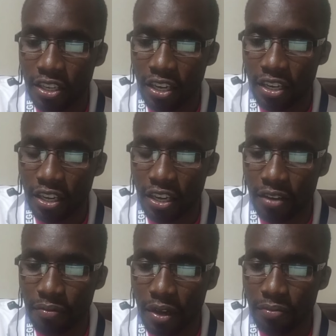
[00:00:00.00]
and
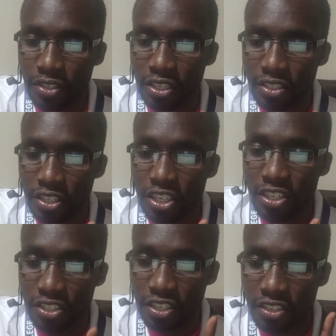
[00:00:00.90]
um, i'm just
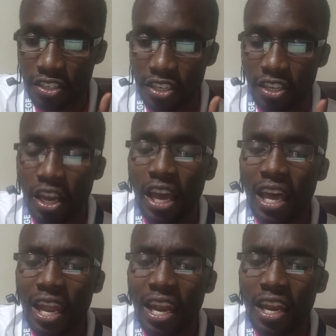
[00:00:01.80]
insisting
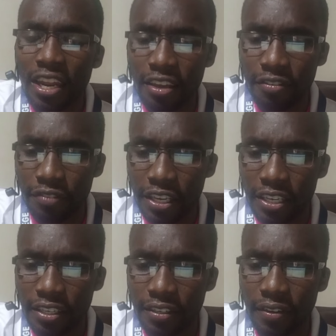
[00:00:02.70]

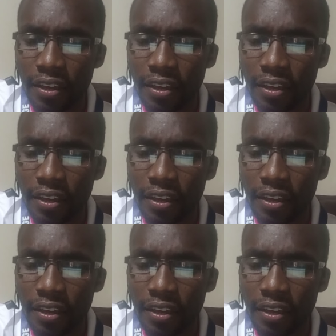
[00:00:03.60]
living